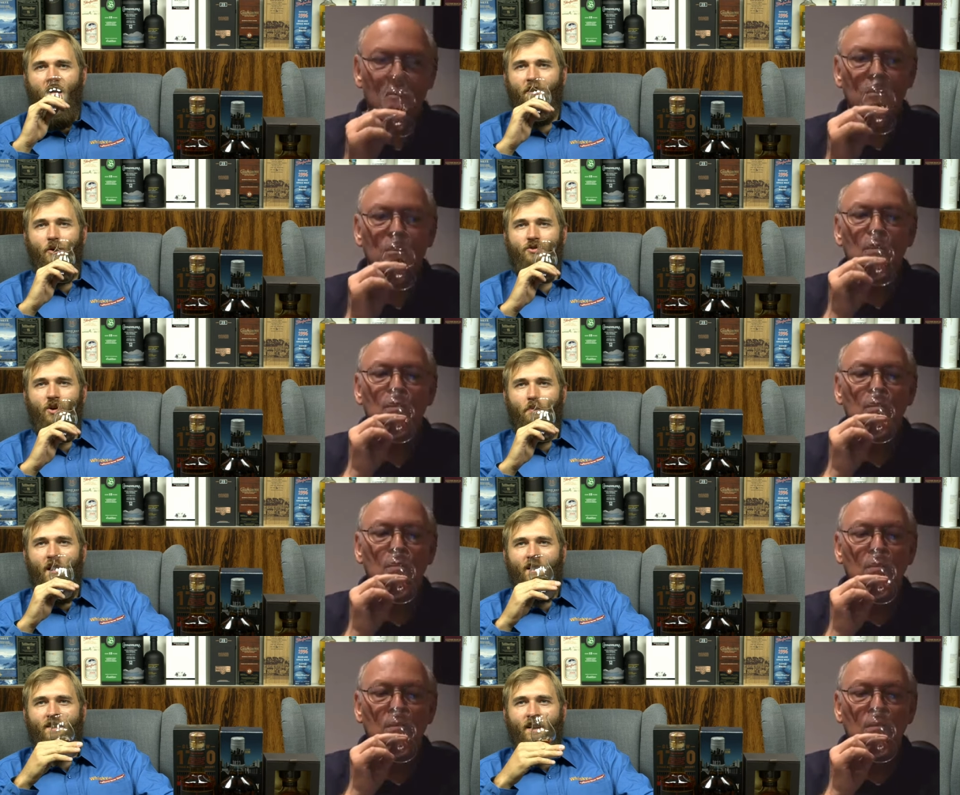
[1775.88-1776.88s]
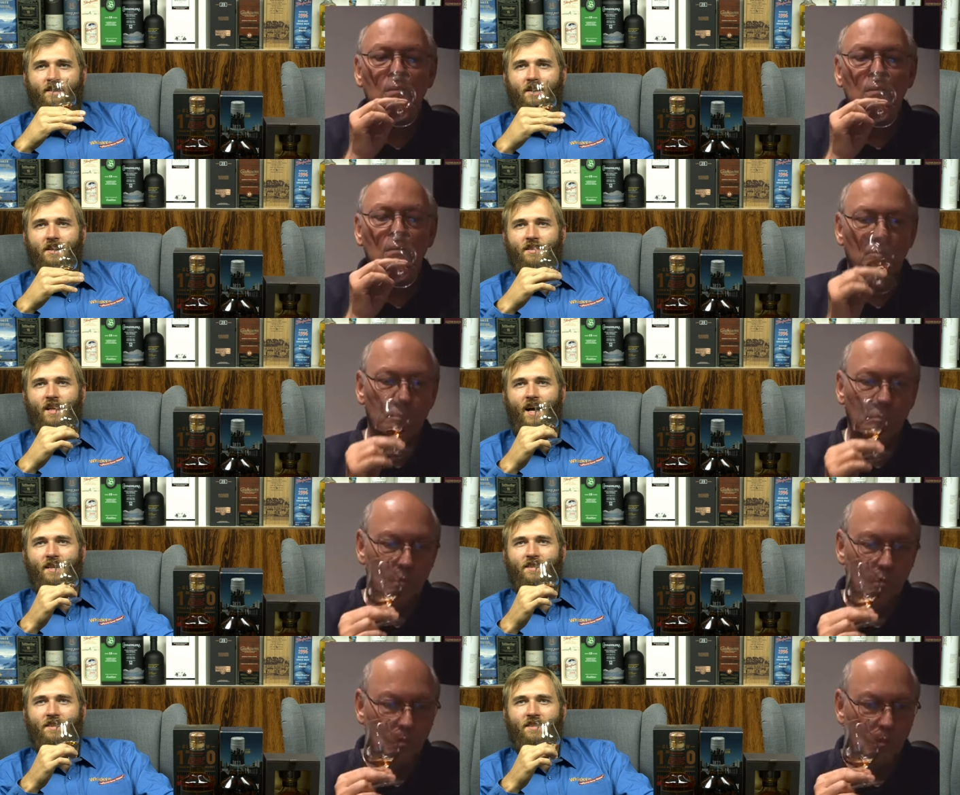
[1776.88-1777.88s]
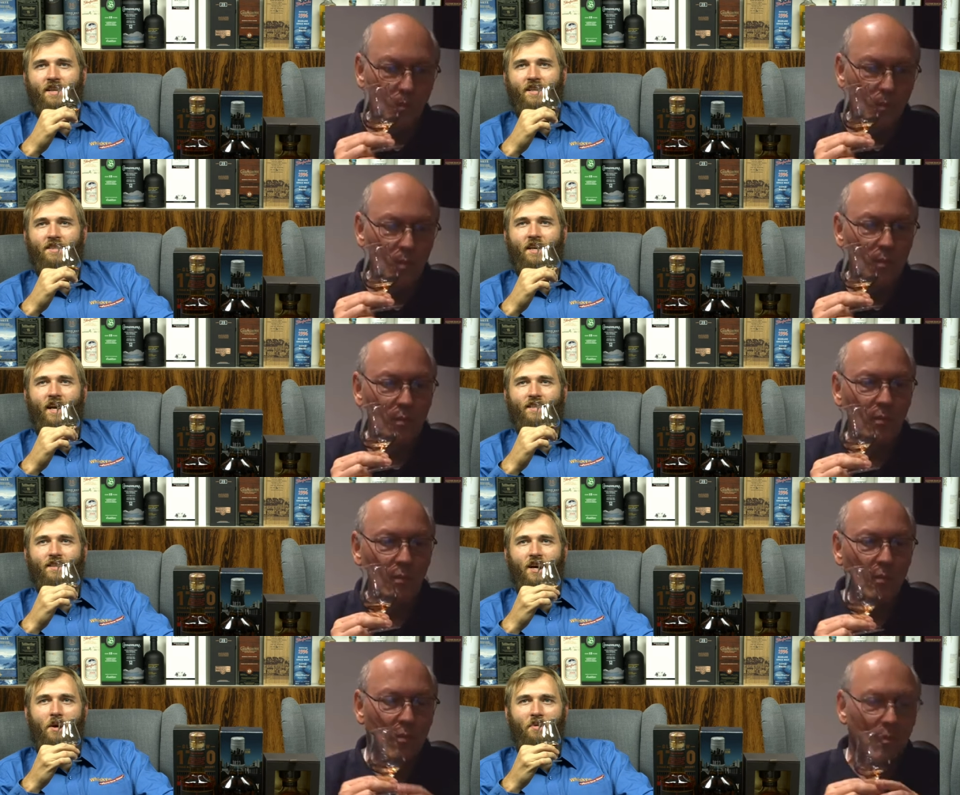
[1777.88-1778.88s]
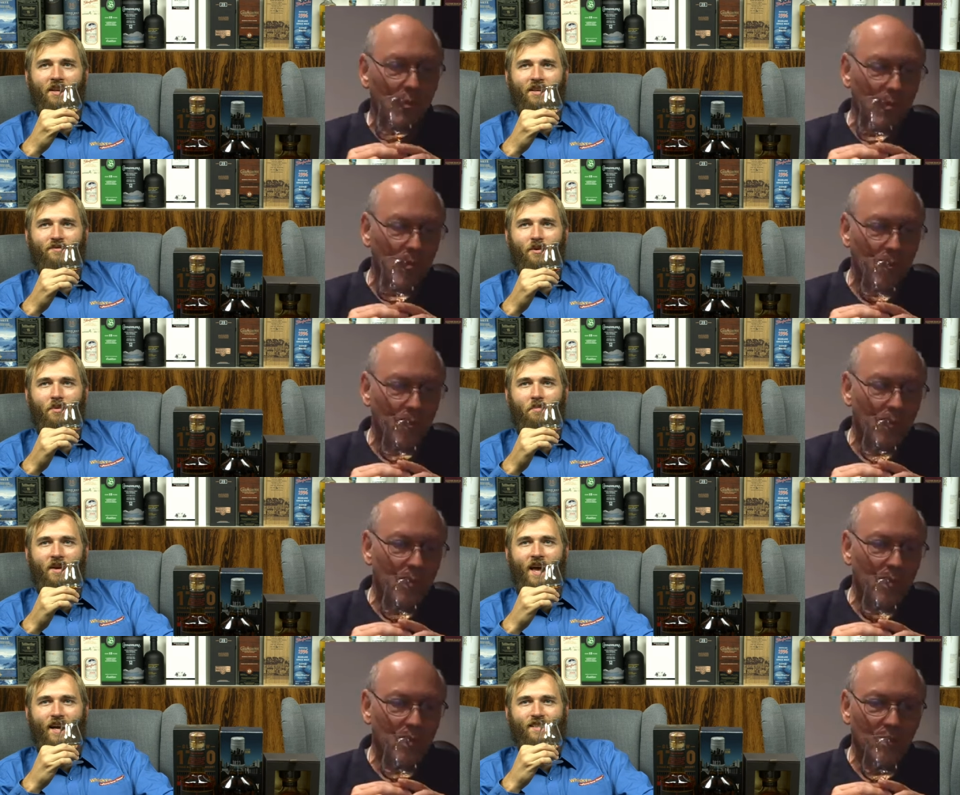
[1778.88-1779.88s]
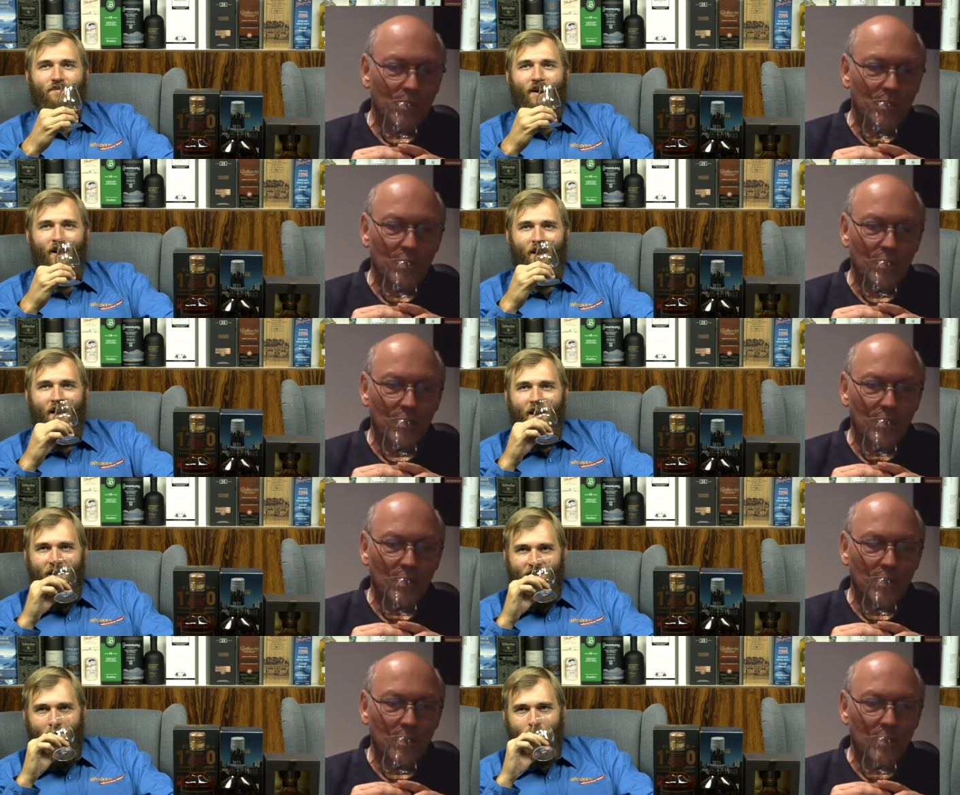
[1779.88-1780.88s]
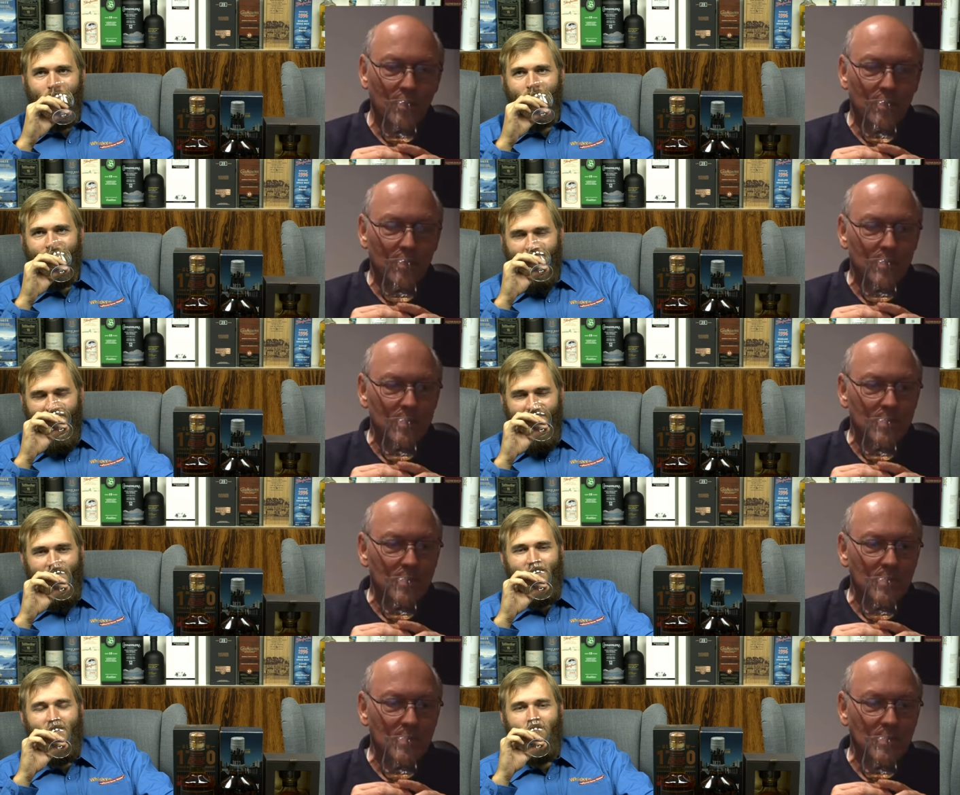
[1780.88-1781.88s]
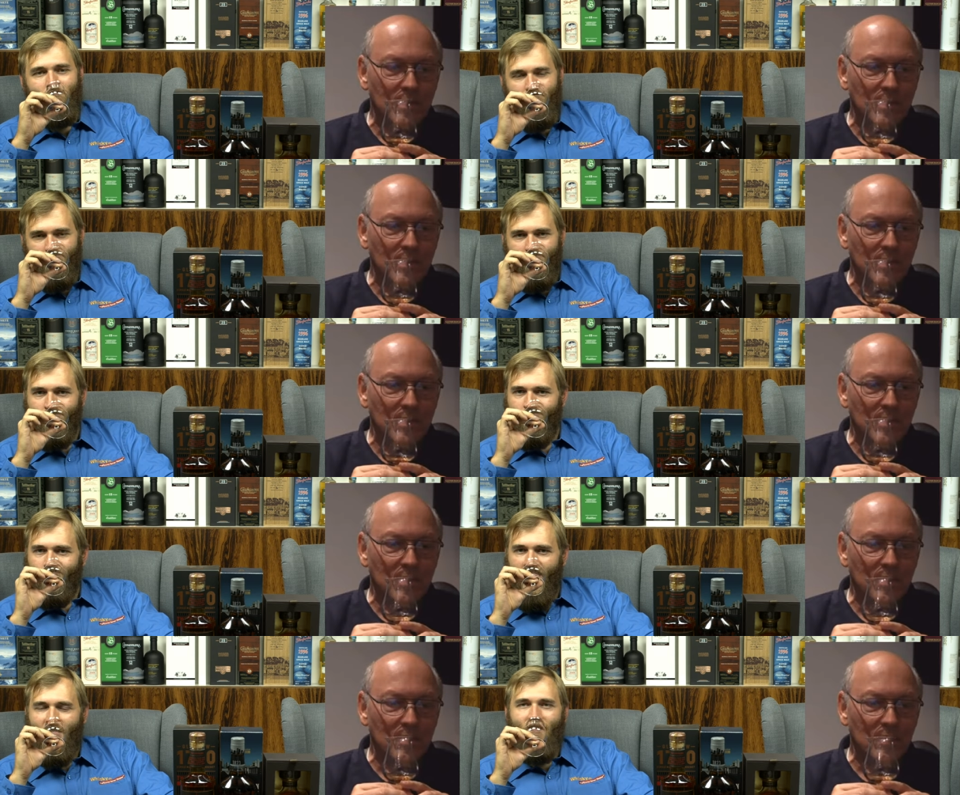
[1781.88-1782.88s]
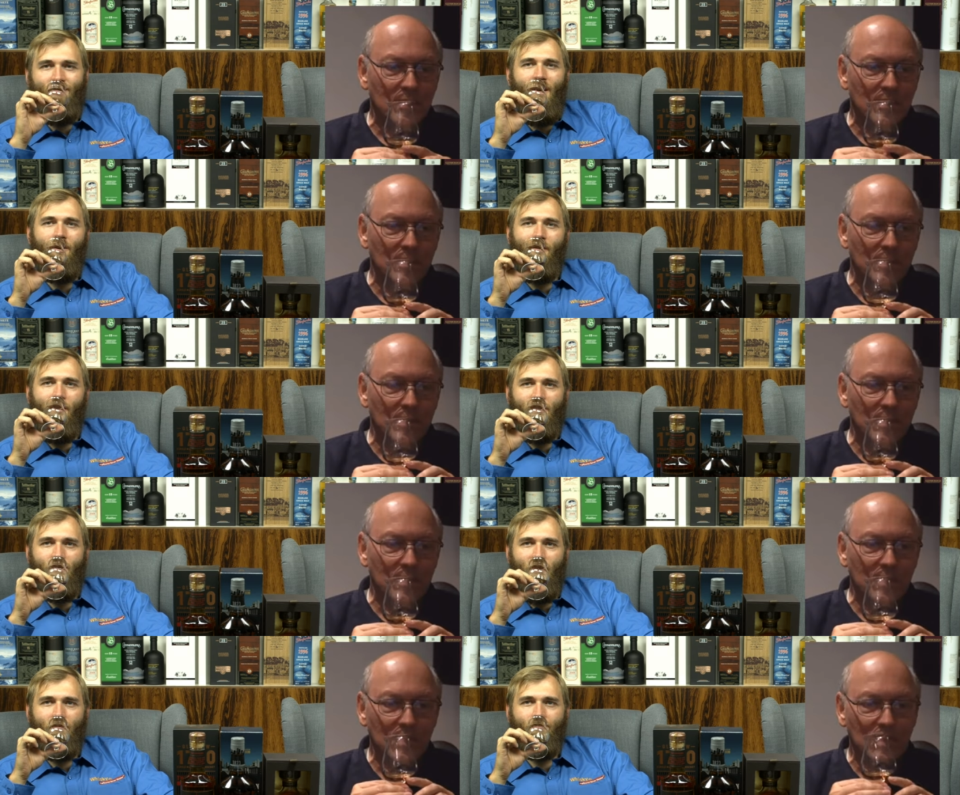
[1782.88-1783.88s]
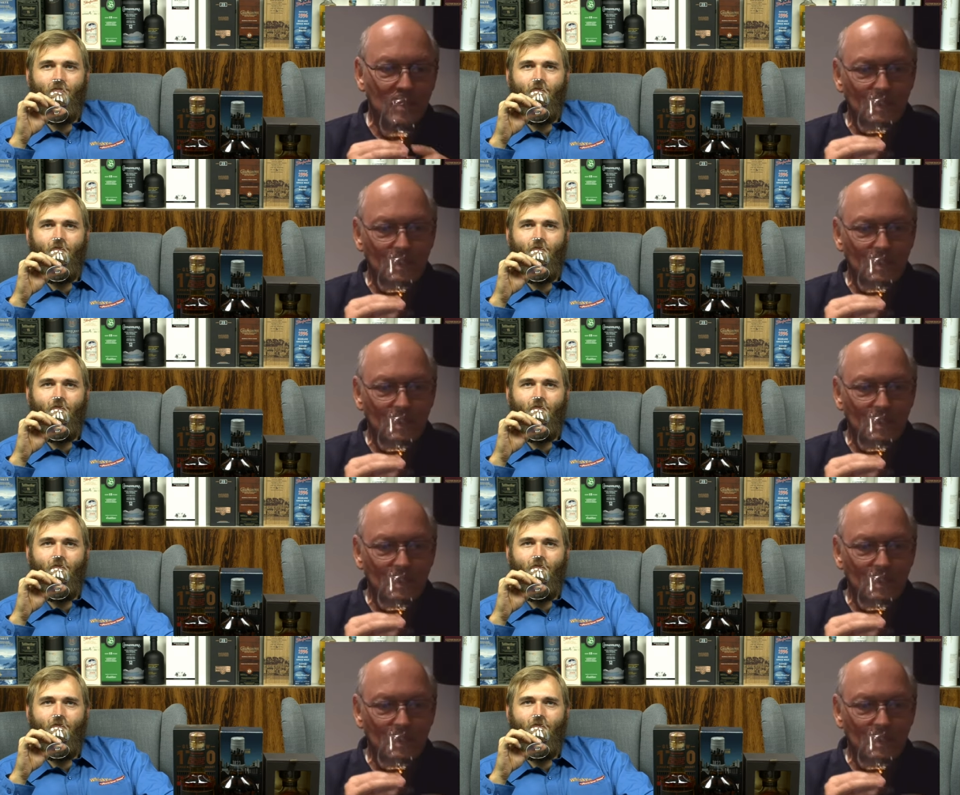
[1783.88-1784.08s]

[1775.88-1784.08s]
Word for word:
Speaker 1: I know Tom Blas has it in his glass, and he says he gets diabetes from the PX smell. Yep, is it's very very sweet.